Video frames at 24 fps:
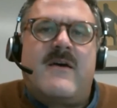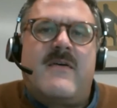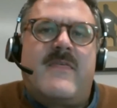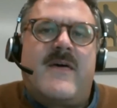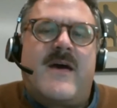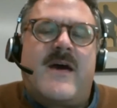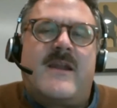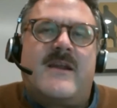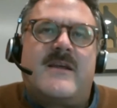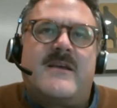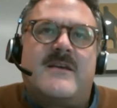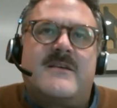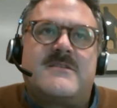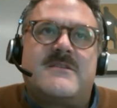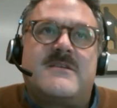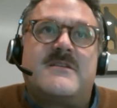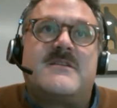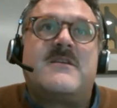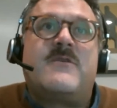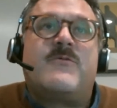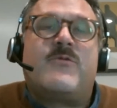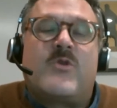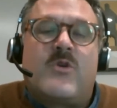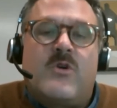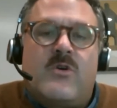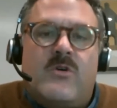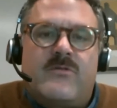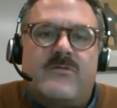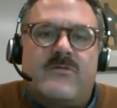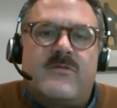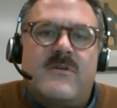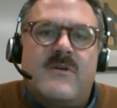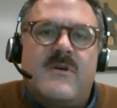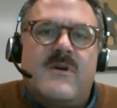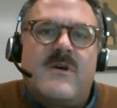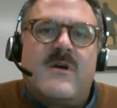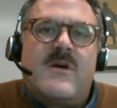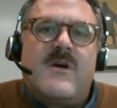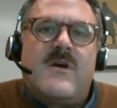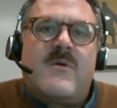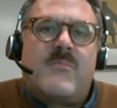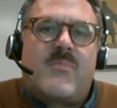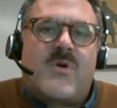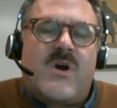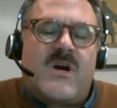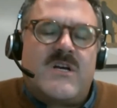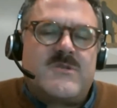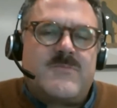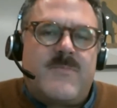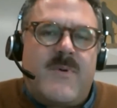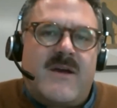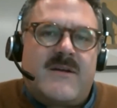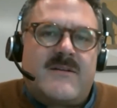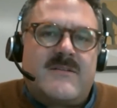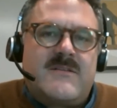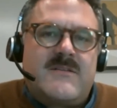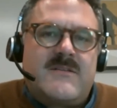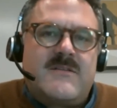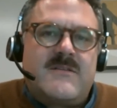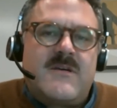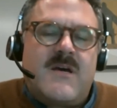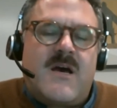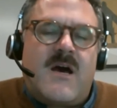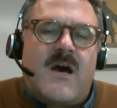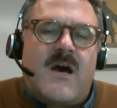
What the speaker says: That is a difficult prospect.